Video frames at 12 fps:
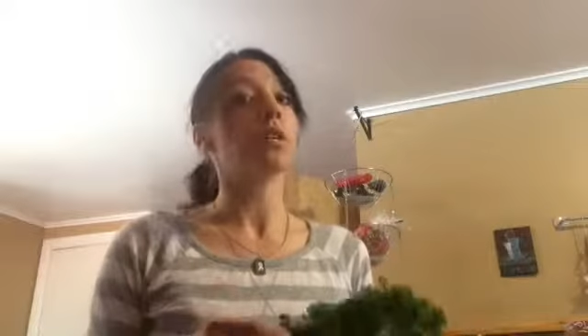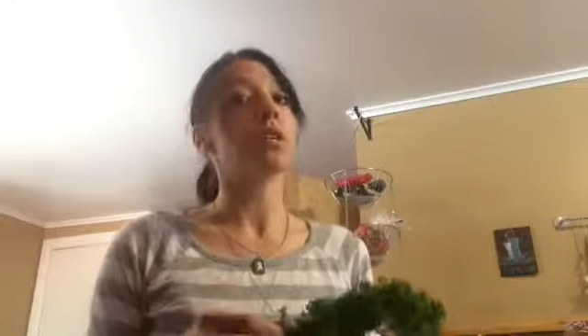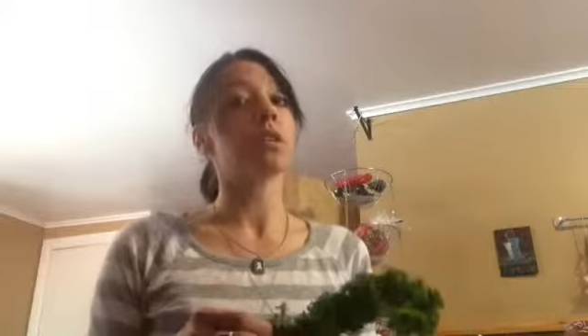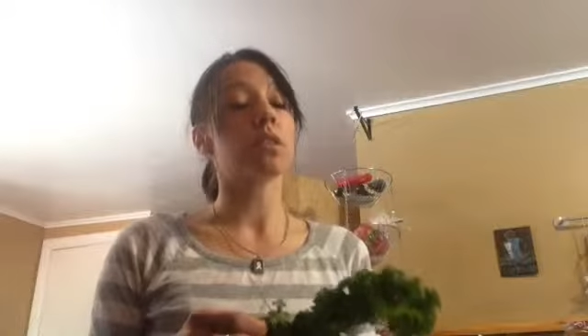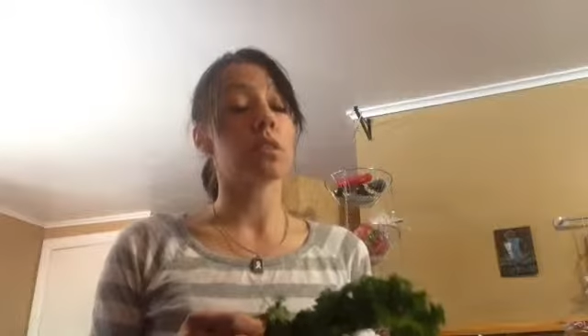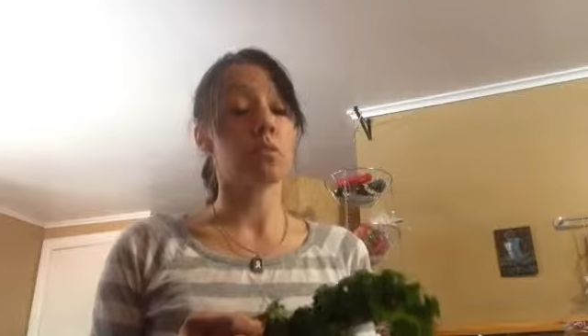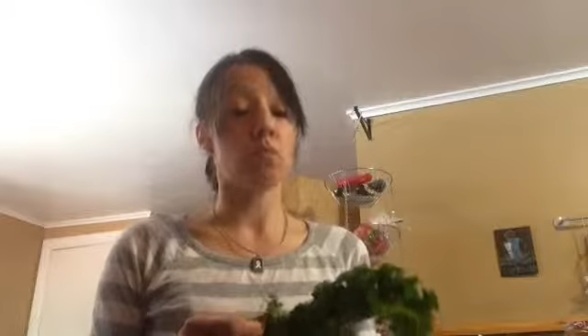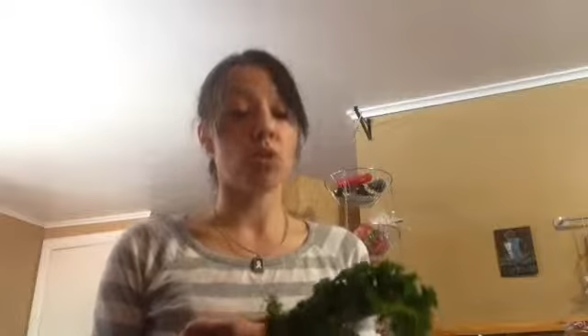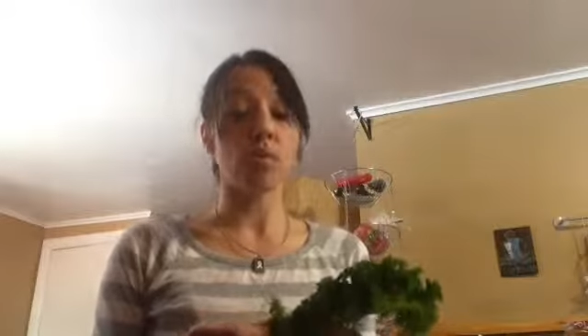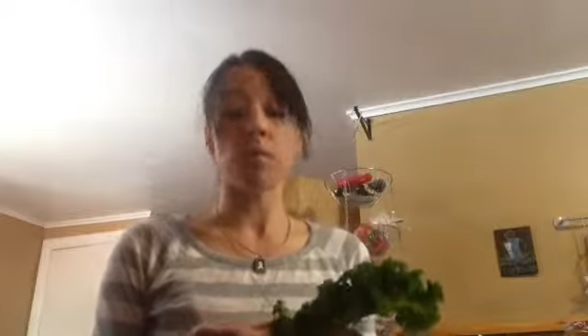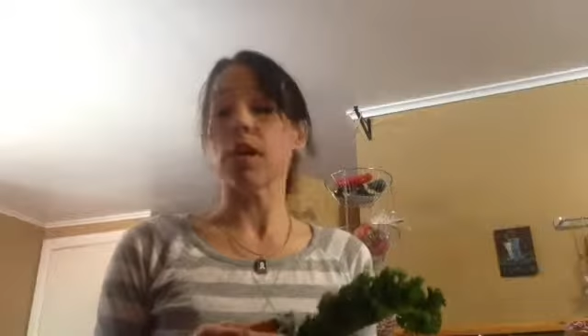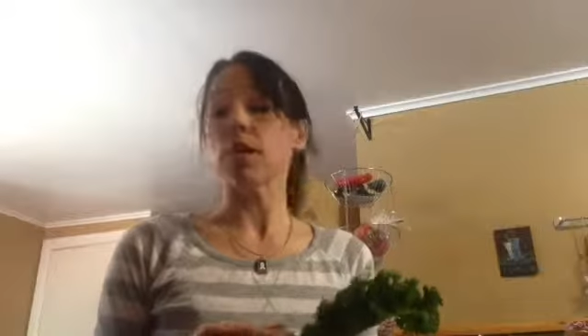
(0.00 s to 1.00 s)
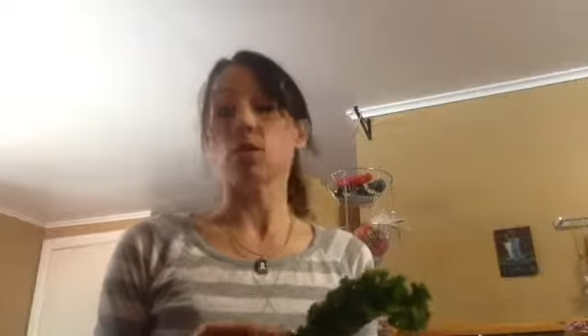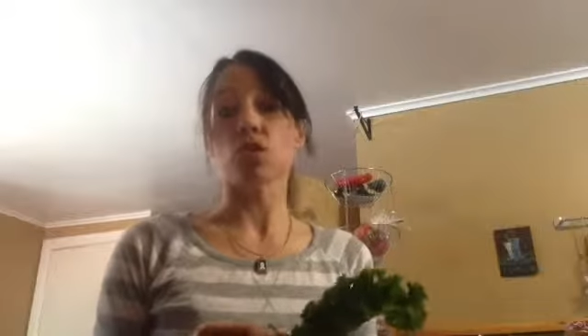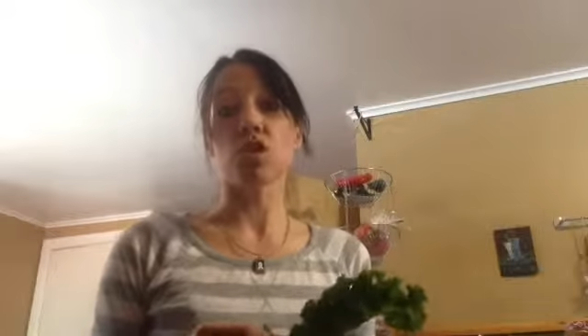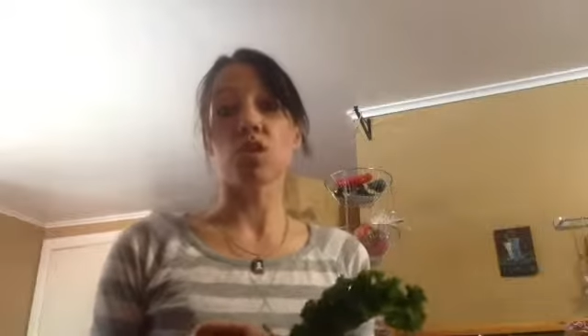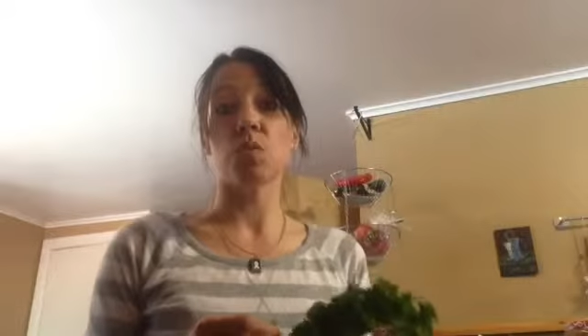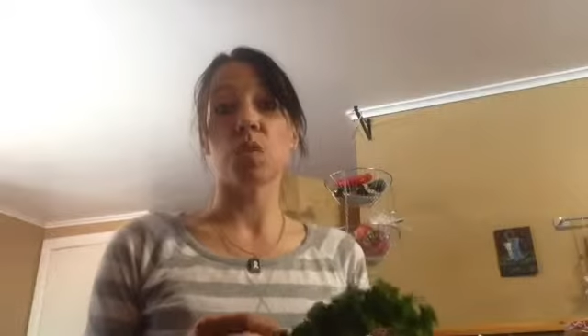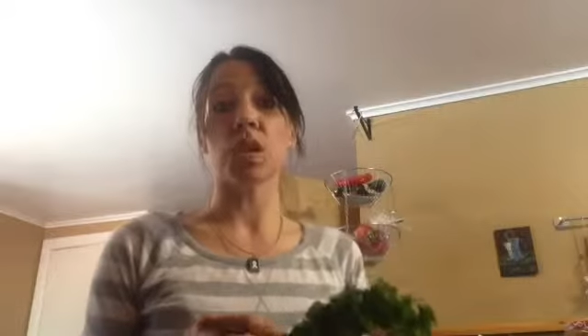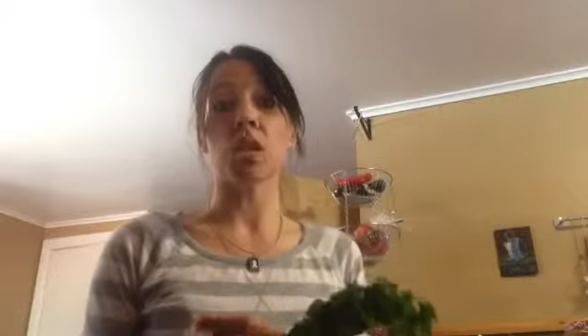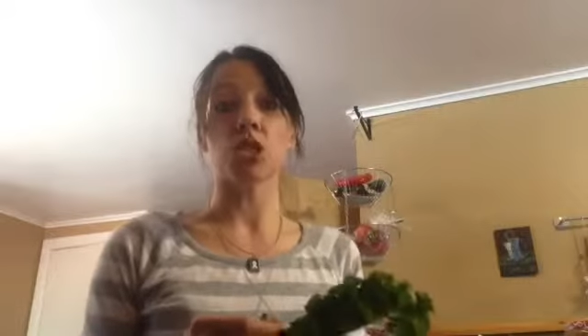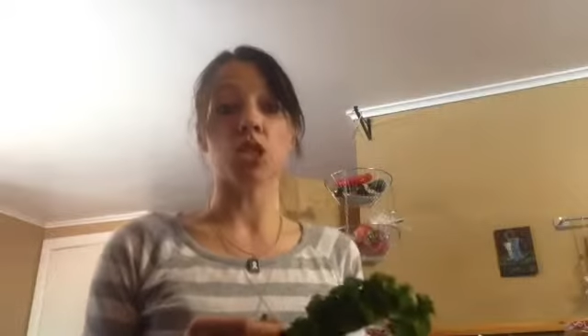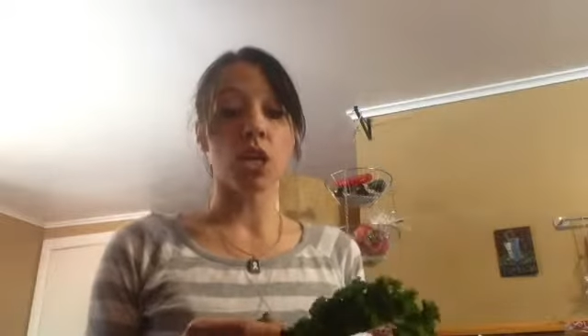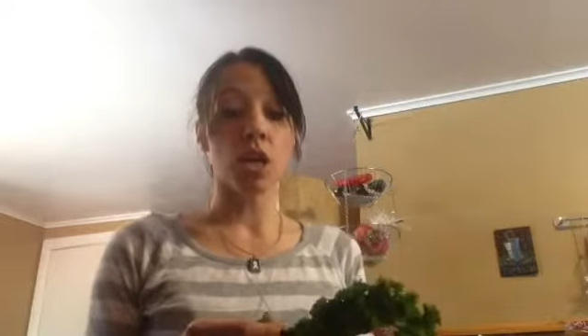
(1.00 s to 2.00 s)
spring mix, or
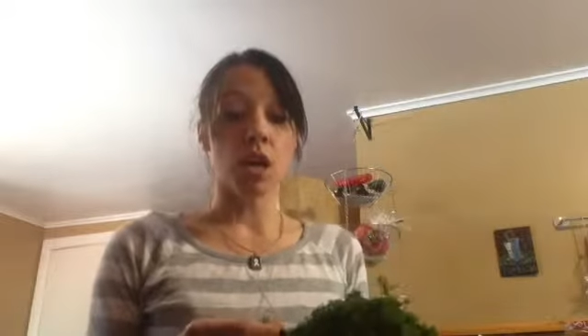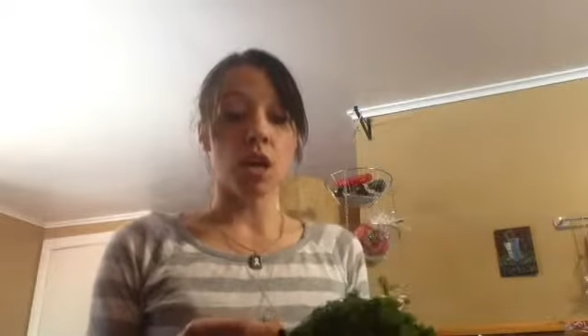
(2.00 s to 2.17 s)
spinach.